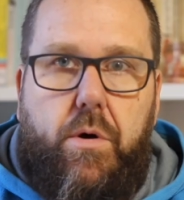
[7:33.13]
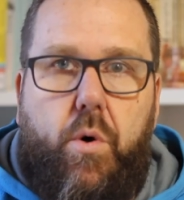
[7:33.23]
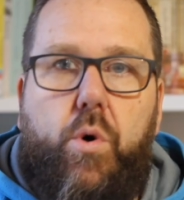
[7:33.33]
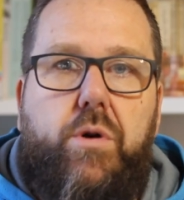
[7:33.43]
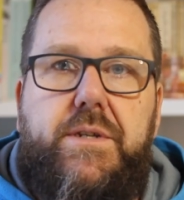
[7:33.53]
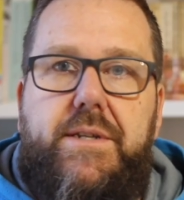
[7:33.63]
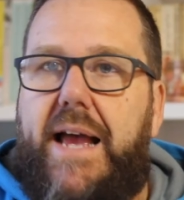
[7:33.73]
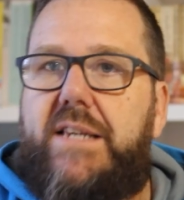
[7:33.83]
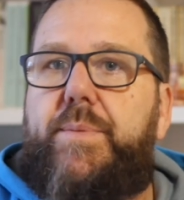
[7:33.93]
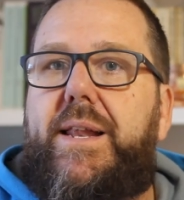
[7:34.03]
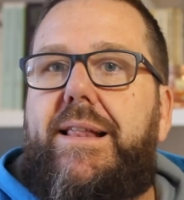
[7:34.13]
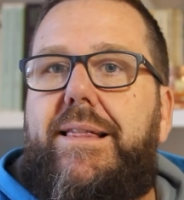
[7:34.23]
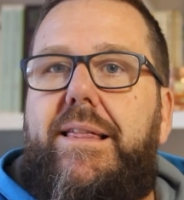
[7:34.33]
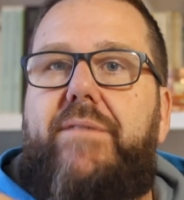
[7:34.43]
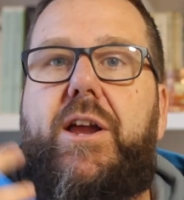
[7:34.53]
August has been
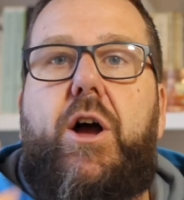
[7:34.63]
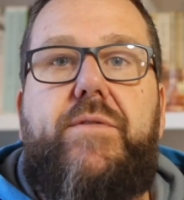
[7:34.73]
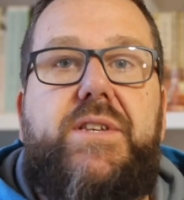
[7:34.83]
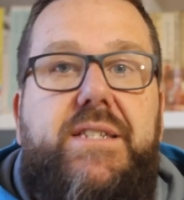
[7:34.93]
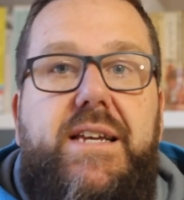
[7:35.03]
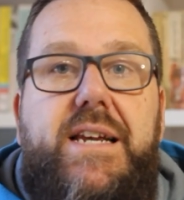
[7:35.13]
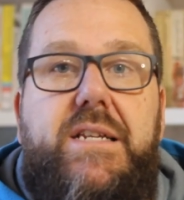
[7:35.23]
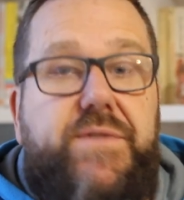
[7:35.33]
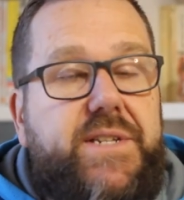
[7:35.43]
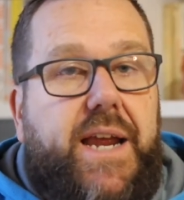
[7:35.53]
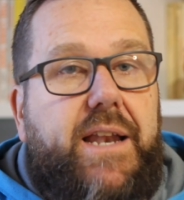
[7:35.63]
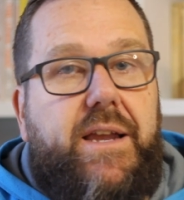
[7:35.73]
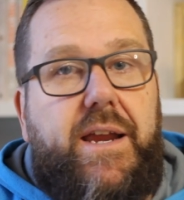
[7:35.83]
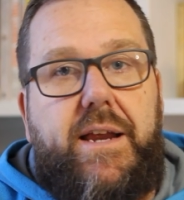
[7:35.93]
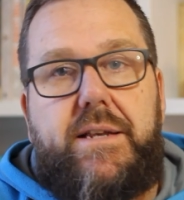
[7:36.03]
living overseas for 10
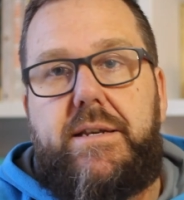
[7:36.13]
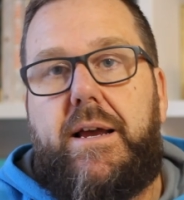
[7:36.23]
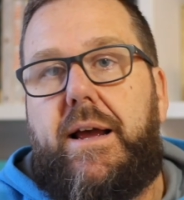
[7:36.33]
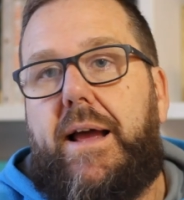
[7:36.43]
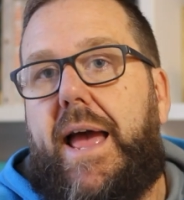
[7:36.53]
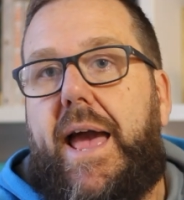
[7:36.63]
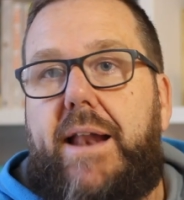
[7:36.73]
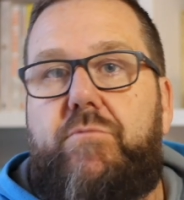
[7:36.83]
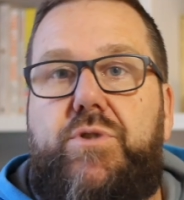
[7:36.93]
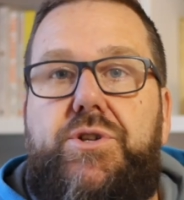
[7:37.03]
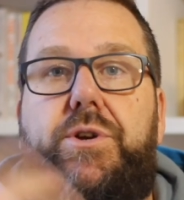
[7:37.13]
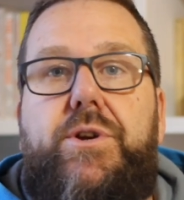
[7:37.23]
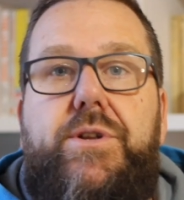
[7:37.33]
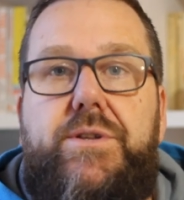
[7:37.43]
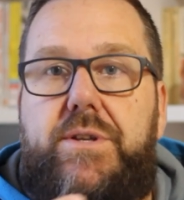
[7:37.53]
years and
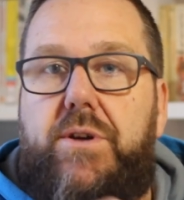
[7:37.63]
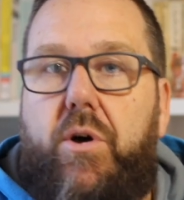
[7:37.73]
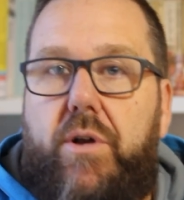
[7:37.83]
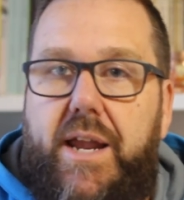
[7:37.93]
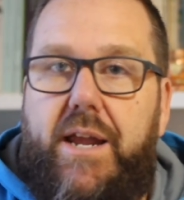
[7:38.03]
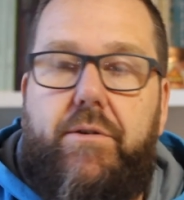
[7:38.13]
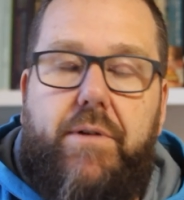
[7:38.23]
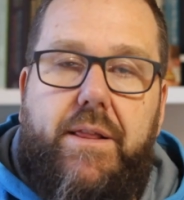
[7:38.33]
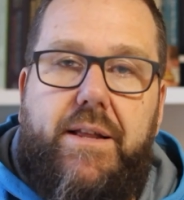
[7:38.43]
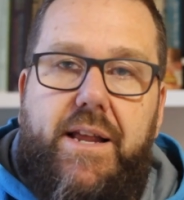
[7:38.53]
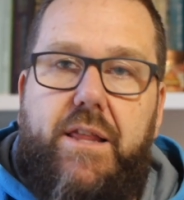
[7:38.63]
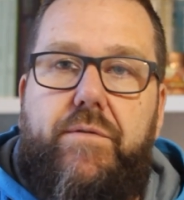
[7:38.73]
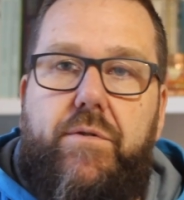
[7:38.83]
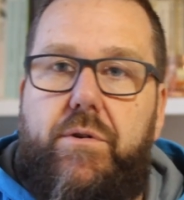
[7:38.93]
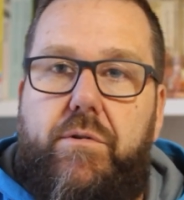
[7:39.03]
returns on hearing the
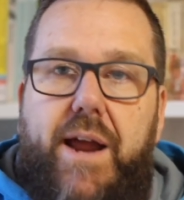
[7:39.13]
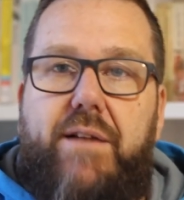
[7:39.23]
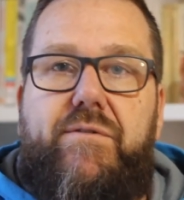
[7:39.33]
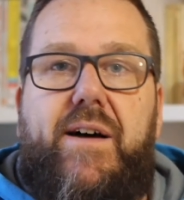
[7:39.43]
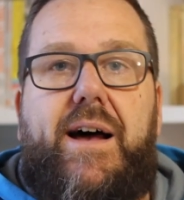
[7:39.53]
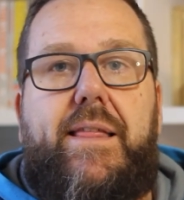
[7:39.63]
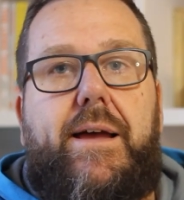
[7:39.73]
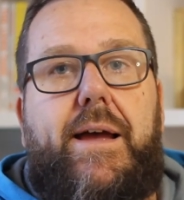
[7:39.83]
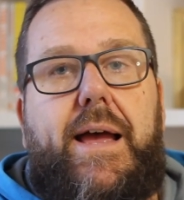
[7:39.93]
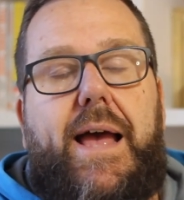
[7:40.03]
death of her grandfather,